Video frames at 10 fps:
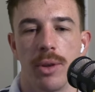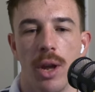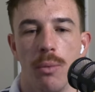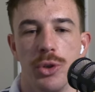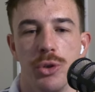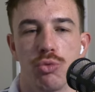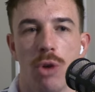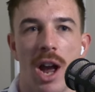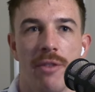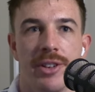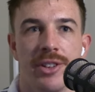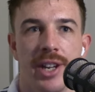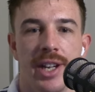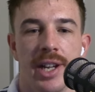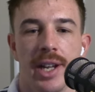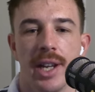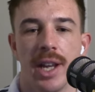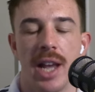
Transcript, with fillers: Like, would you rather well, see? Very,